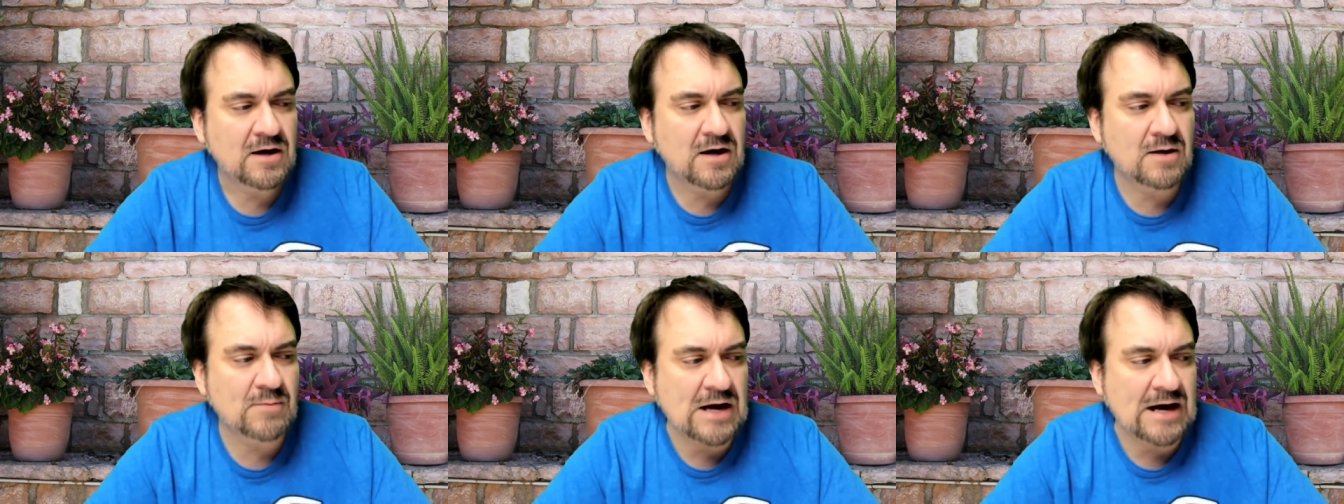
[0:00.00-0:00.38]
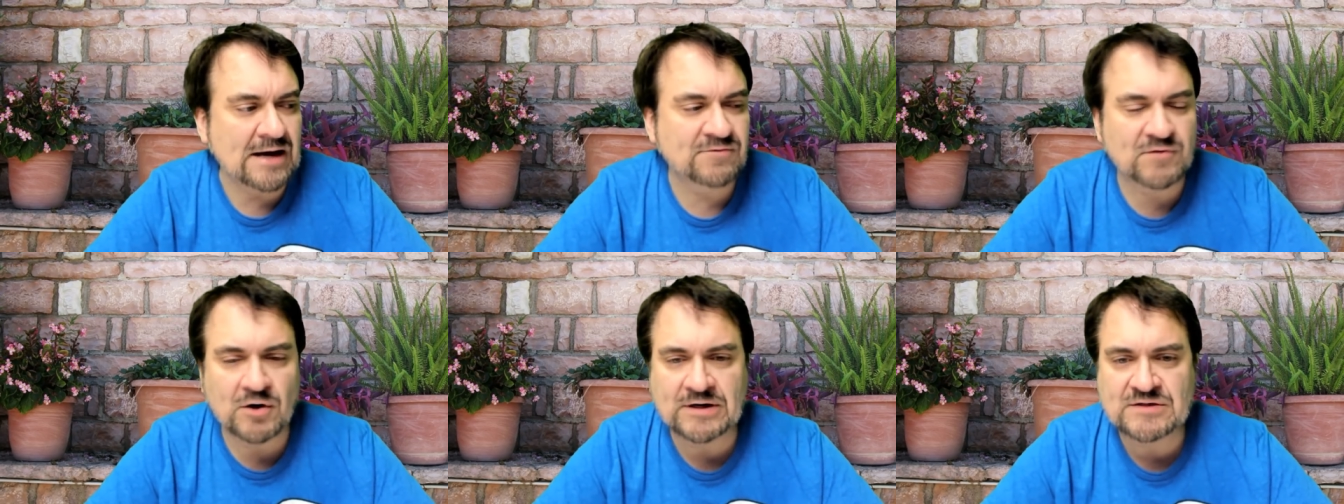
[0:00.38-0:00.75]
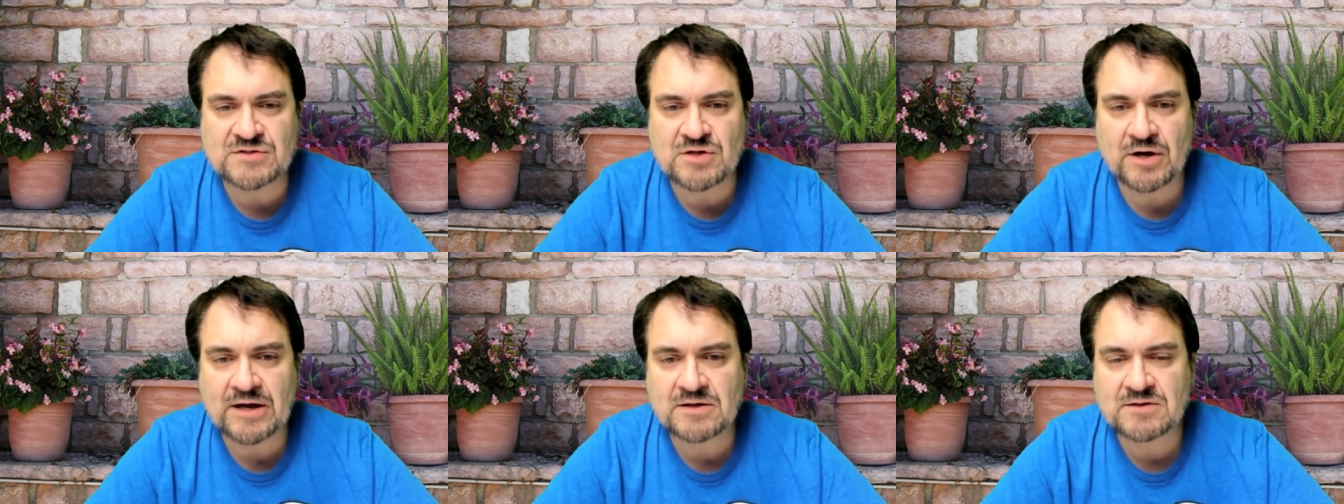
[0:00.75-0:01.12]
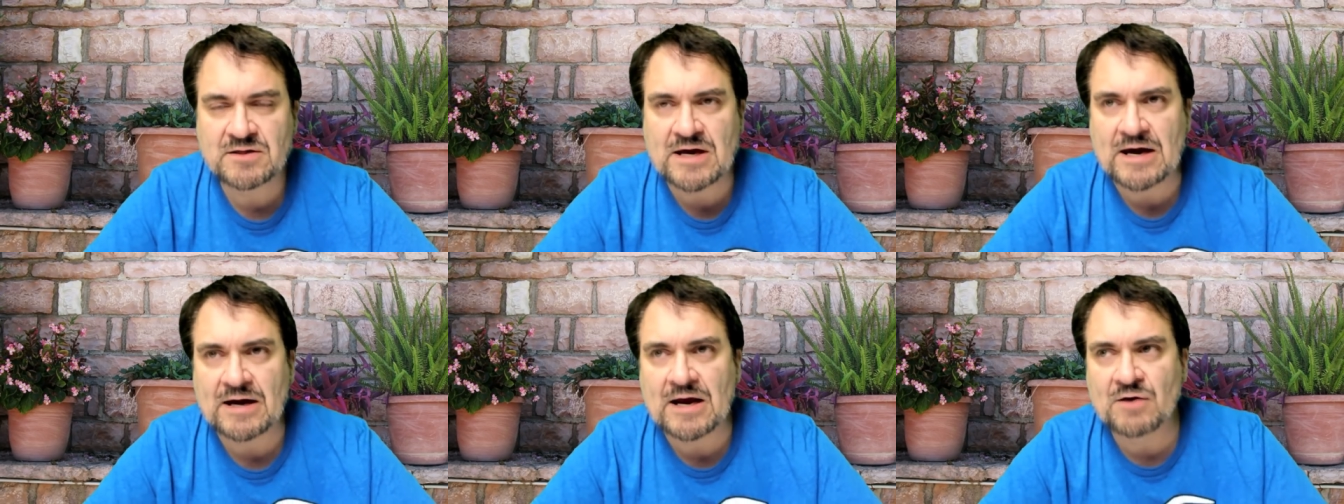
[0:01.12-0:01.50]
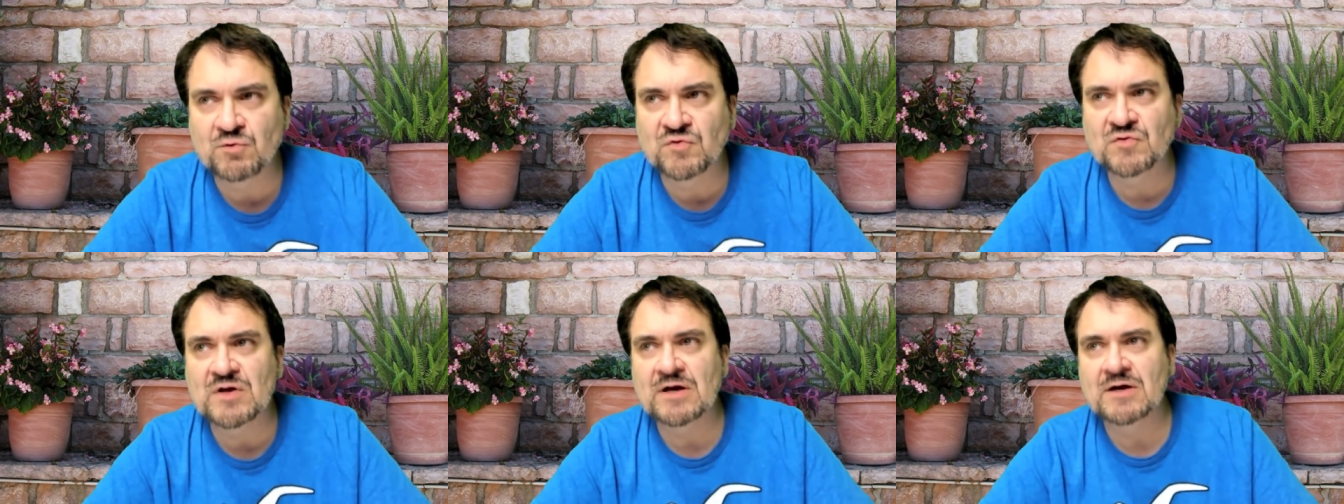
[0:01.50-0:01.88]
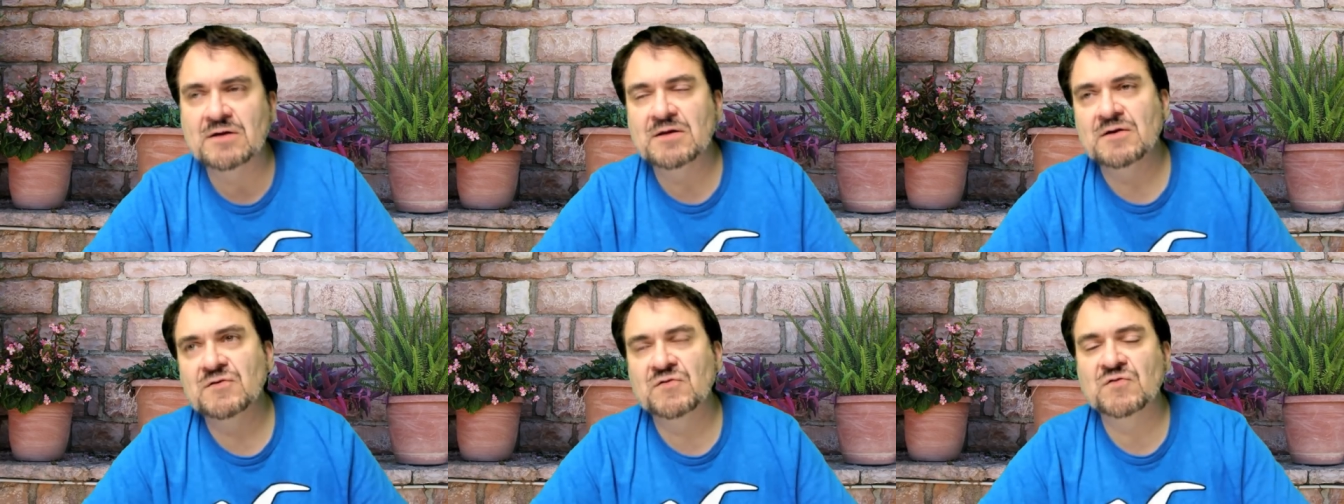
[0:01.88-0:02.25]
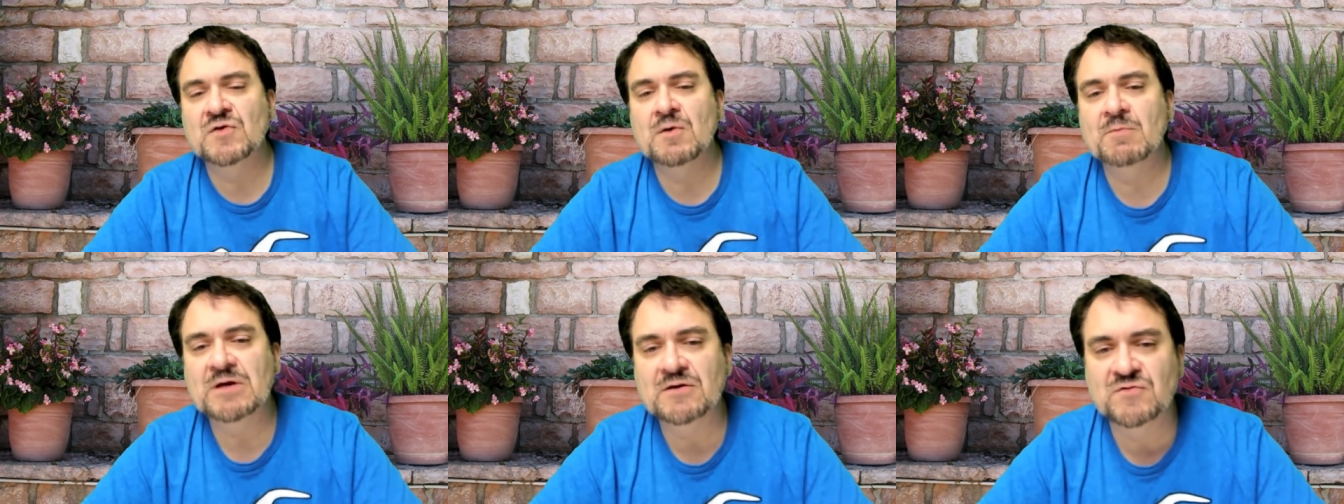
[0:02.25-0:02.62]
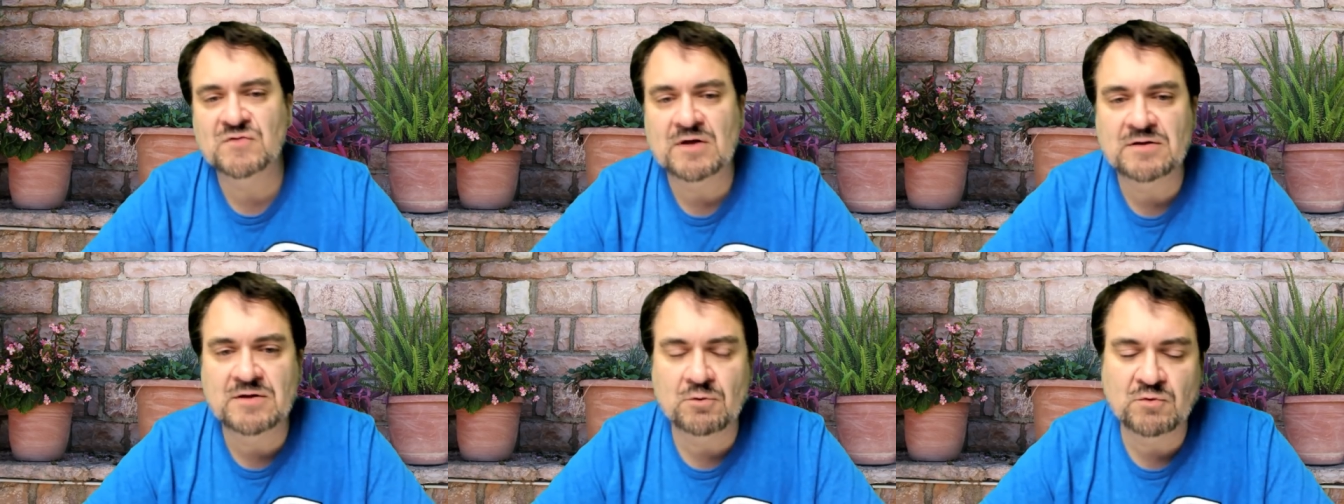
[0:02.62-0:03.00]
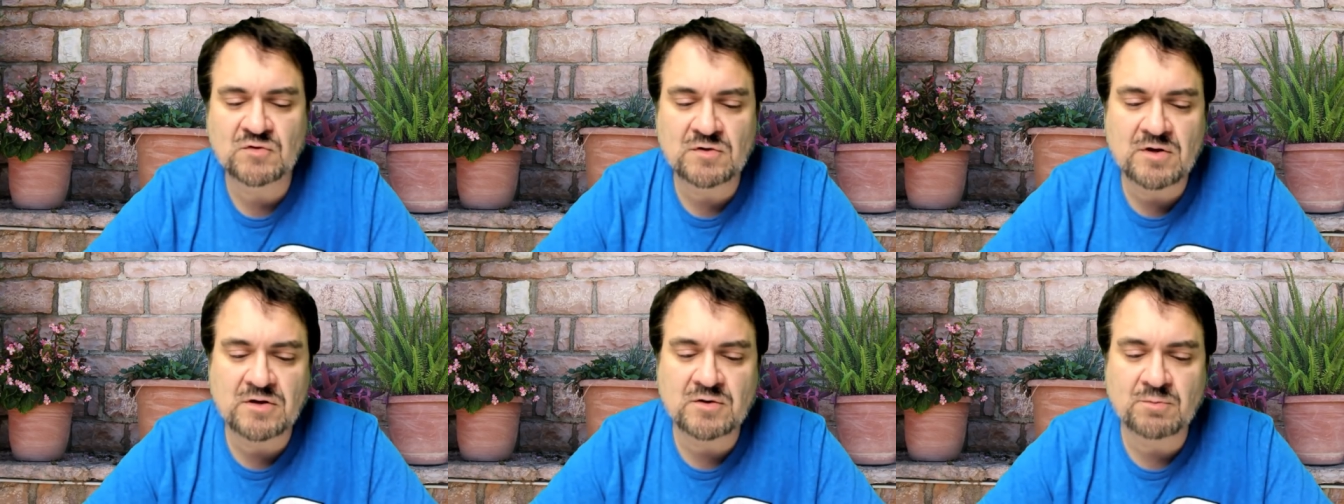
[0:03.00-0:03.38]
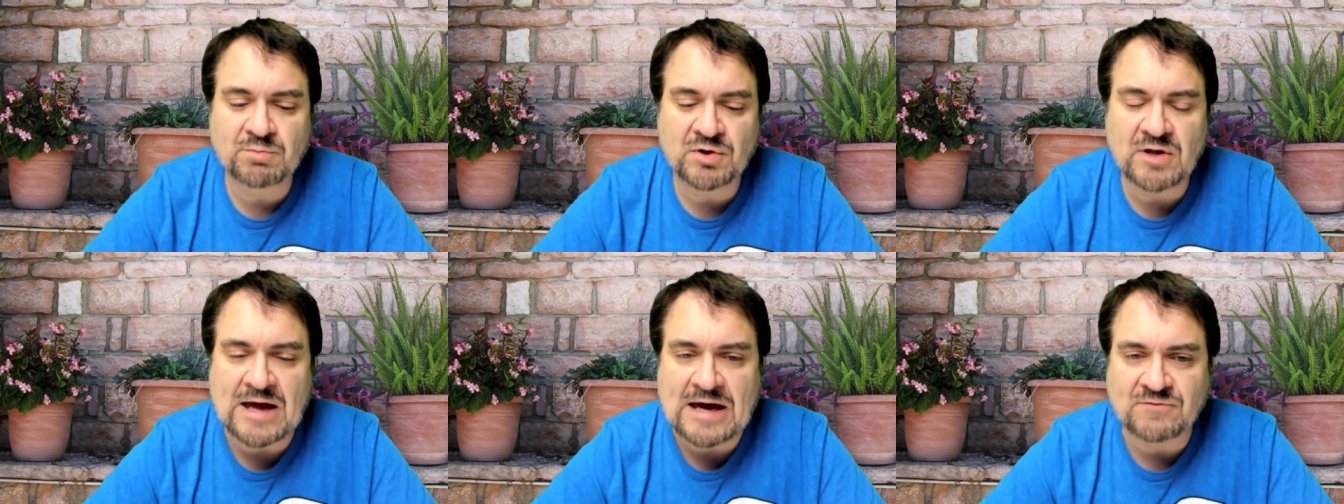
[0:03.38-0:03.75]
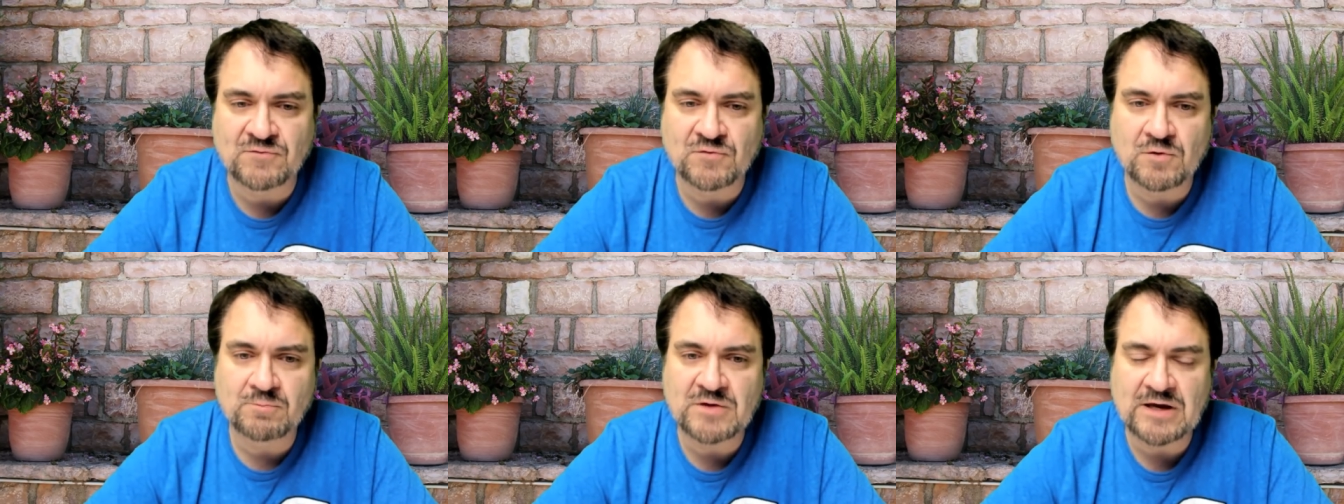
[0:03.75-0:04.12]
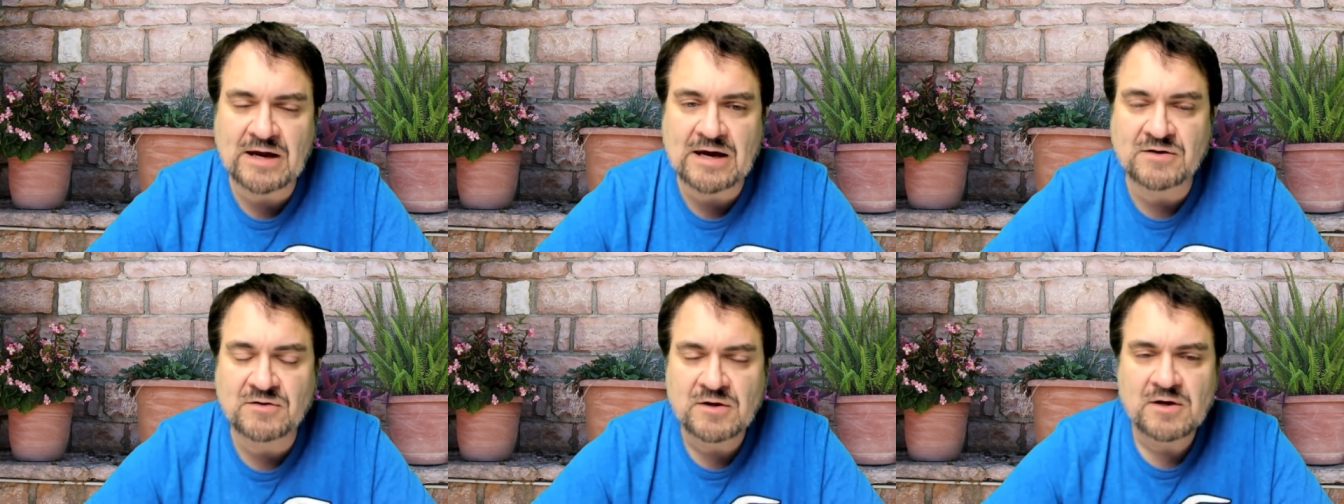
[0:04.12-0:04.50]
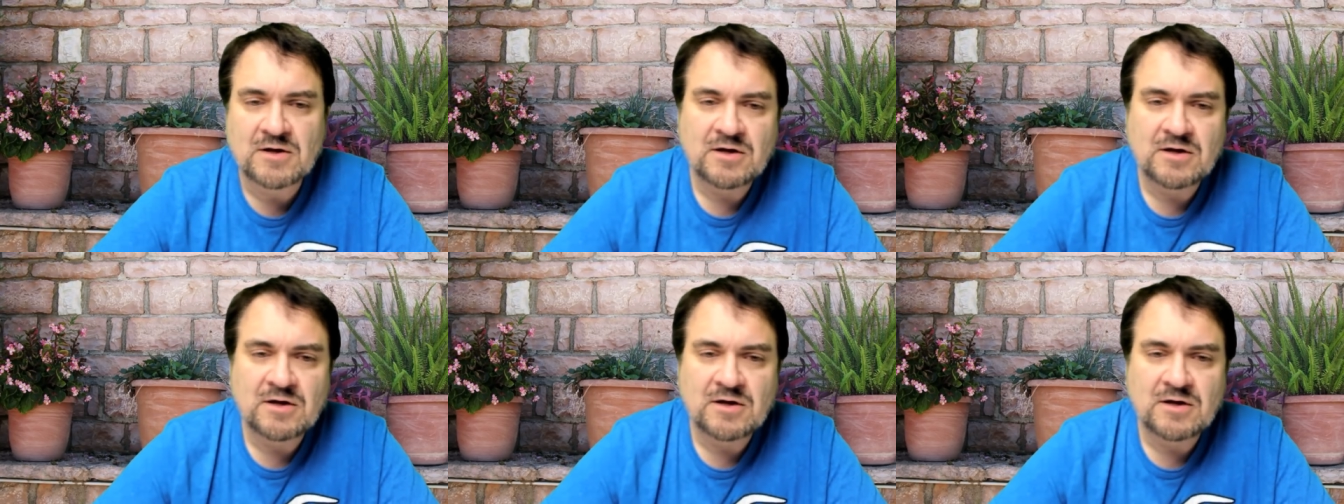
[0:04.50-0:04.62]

Um, I've already dug into that. I was thinking that somebody had said there was another platform they had.